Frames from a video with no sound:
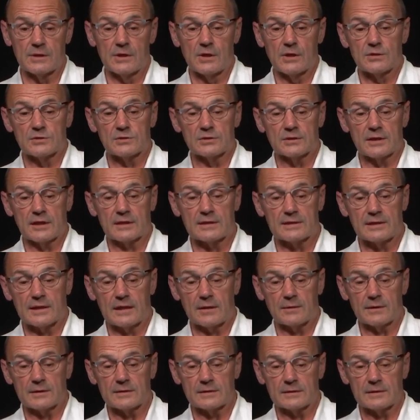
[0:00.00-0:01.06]
So that's how
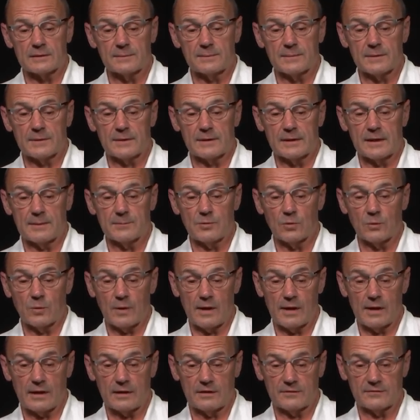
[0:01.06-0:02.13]
I became
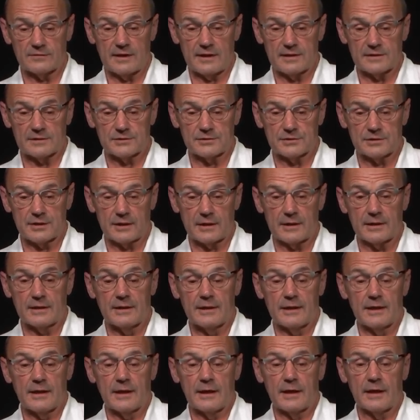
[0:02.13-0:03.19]
aware of data share.
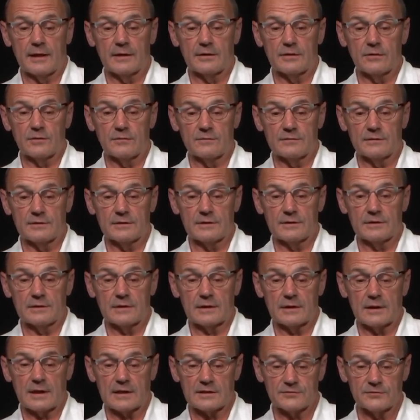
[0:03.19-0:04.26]
And over the
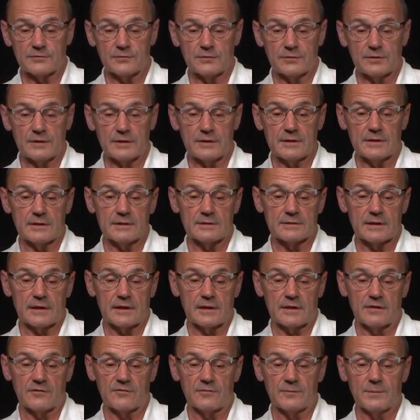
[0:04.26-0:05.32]
last few years, I
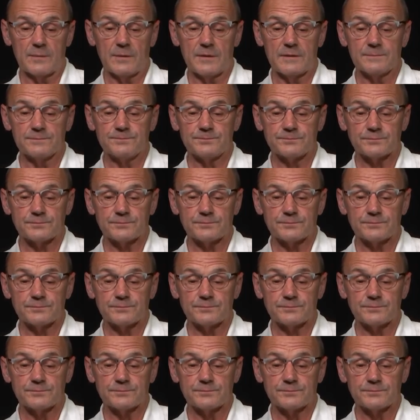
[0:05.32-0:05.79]
have been